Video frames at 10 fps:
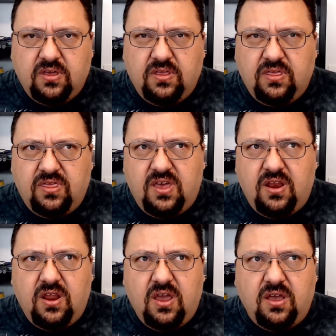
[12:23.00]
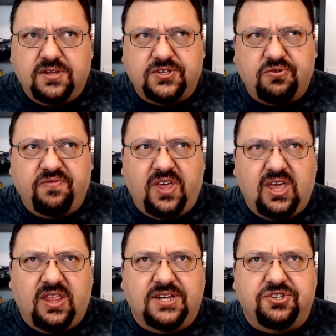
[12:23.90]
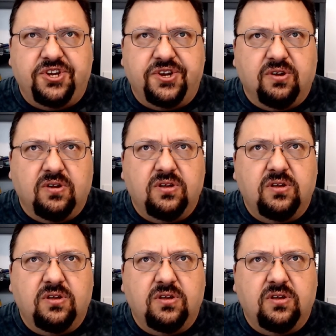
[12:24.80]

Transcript: then sort of late last year,